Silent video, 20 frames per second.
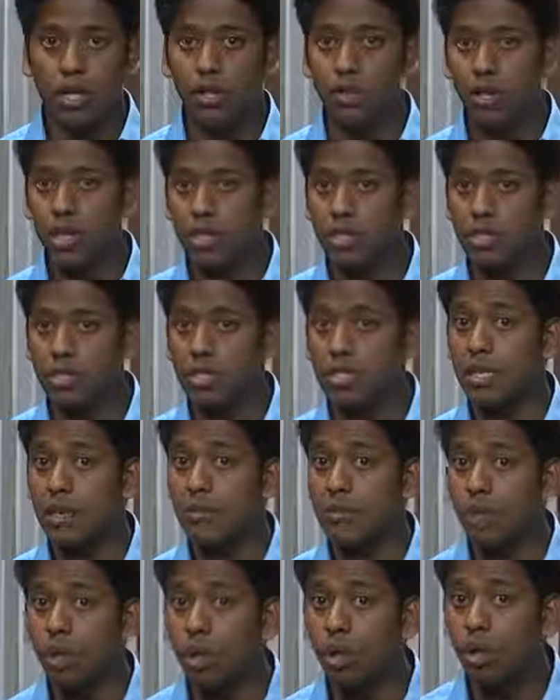This is
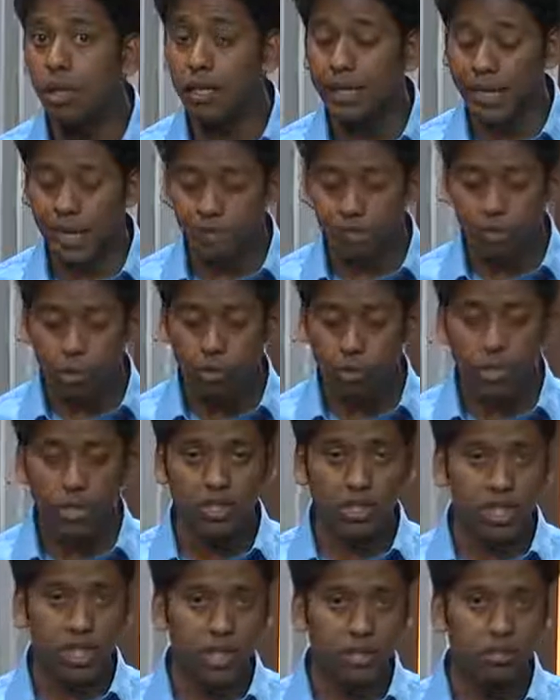important if we
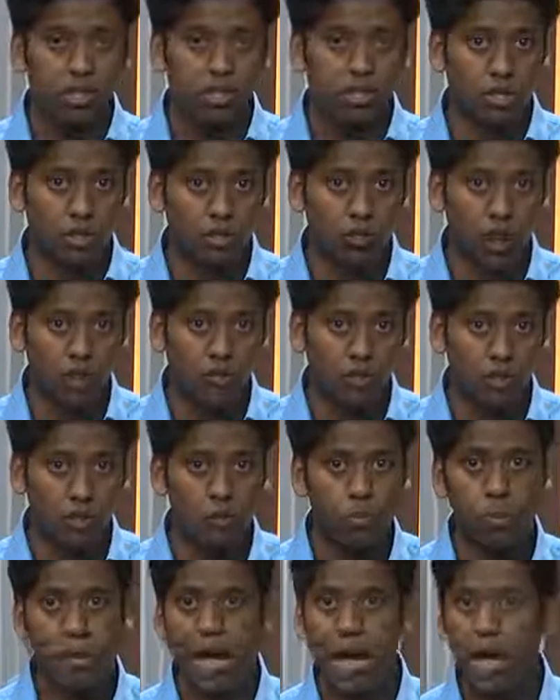want to increase our
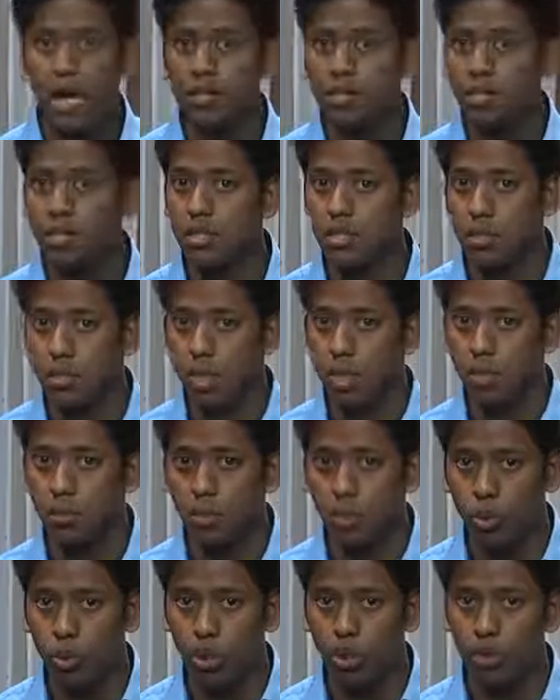revenue past a certain
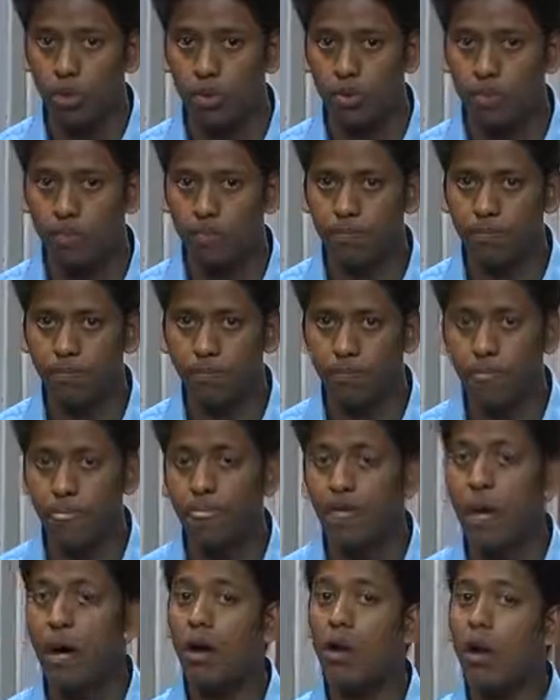point.
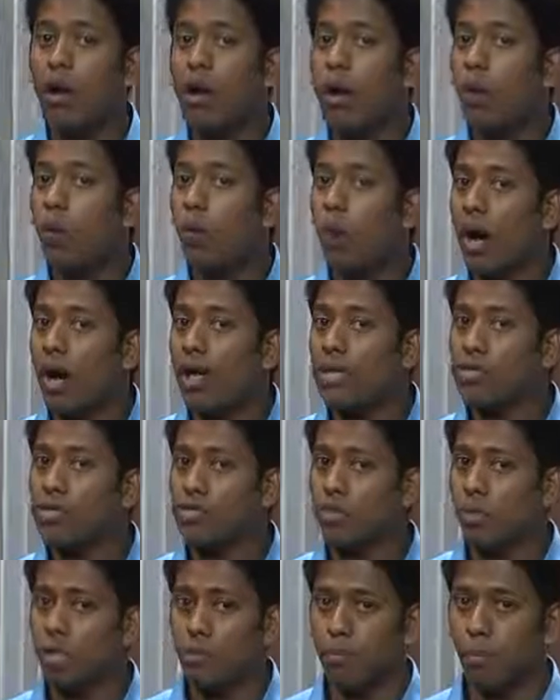Now, why is
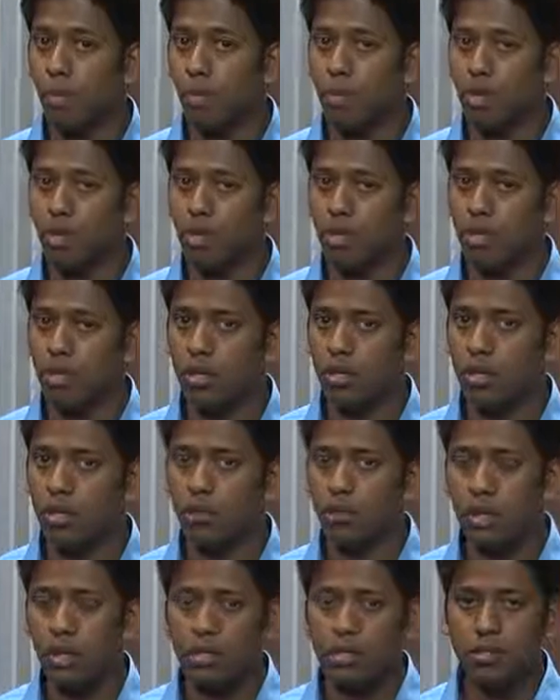churn important?
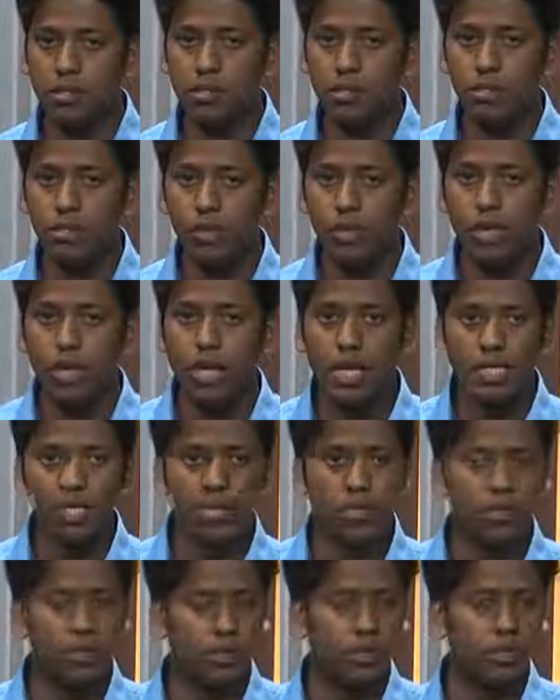Because churn has
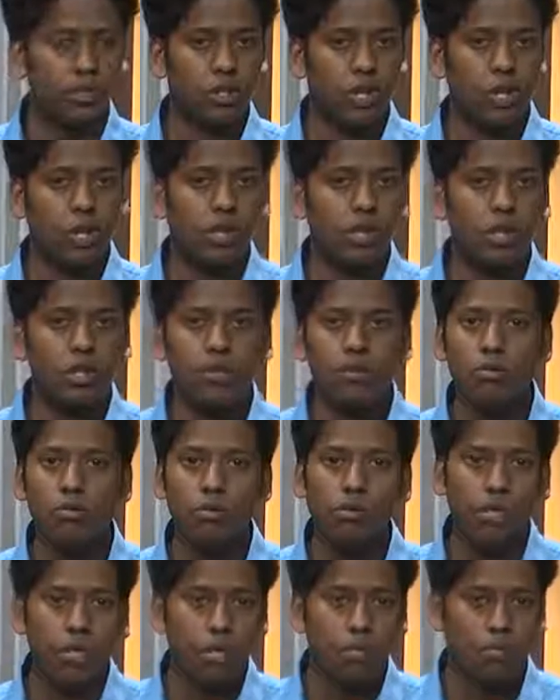such a
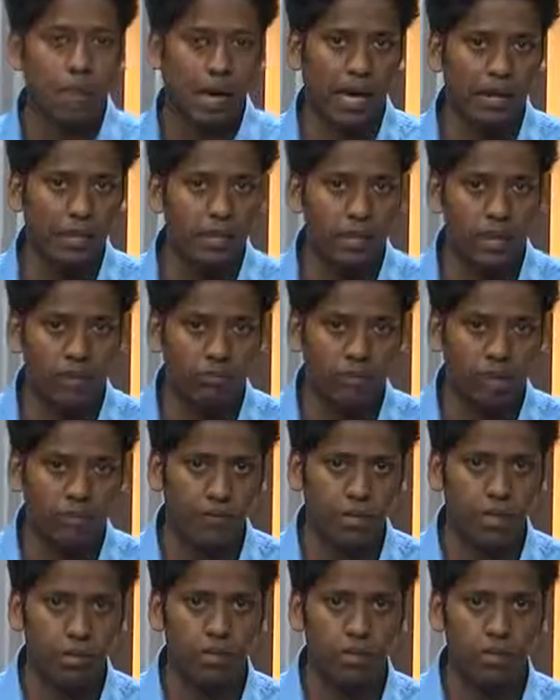huge impact on
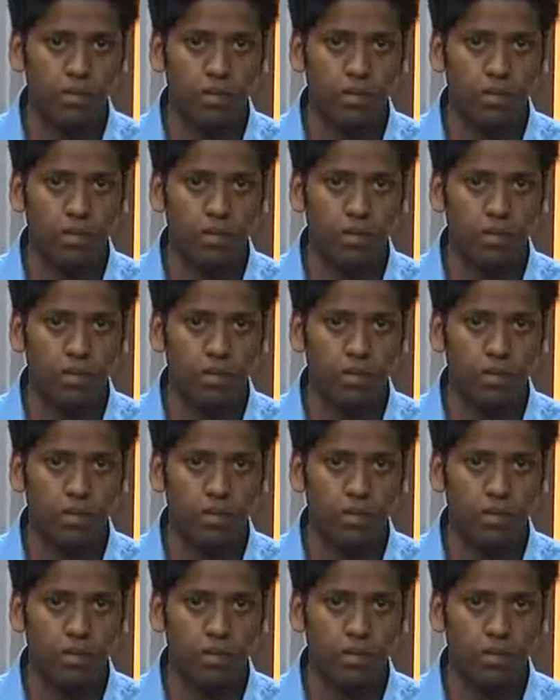revenue.